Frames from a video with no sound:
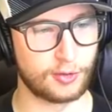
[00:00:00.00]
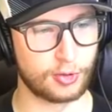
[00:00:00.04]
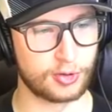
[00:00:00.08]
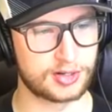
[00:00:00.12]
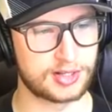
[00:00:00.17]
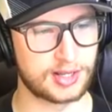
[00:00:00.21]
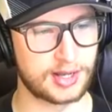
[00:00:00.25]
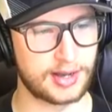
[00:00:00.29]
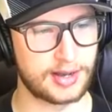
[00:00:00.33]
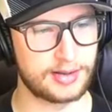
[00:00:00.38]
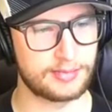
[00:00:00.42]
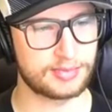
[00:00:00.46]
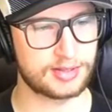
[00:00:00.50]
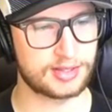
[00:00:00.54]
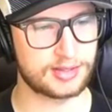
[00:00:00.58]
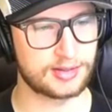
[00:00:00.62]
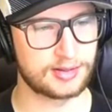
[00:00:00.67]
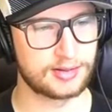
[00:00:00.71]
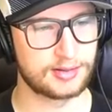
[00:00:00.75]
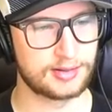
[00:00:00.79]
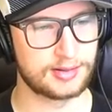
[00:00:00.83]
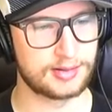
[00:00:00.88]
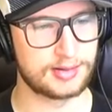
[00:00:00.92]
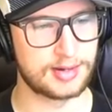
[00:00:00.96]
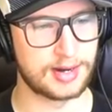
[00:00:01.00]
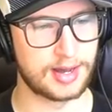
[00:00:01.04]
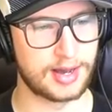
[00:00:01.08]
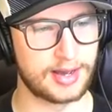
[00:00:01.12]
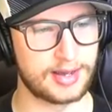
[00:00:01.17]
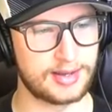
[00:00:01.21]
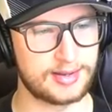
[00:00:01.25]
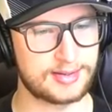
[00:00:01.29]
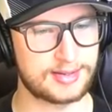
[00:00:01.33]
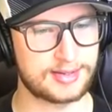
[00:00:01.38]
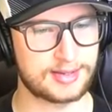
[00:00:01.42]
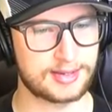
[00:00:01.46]
Four times.
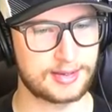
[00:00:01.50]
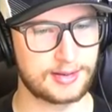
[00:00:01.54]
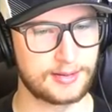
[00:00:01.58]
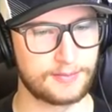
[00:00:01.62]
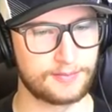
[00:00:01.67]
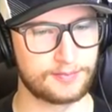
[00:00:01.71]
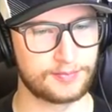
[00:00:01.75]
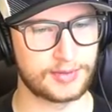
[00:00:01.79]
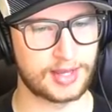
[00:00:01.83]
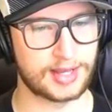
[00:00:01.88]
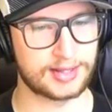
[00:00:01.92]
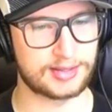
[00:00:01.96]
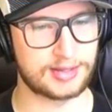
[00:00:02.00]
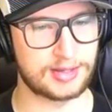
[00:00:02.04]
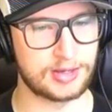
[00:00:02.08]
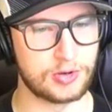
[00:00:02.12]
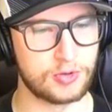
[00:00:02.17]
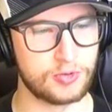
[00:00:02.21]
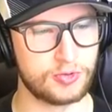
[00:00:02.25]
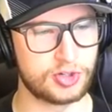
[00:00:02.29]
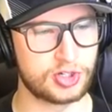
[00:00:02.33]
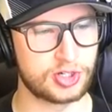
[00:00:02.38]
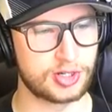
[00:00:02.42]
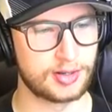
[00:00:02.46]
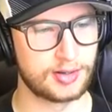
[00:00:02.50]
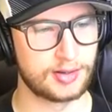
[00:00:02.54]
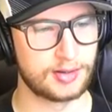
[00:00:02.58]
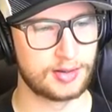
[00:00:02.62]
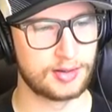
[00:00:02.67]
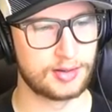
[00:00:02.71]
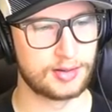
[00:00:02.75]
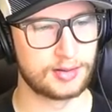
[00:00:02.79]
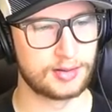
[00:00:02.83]
Nice. That's huge.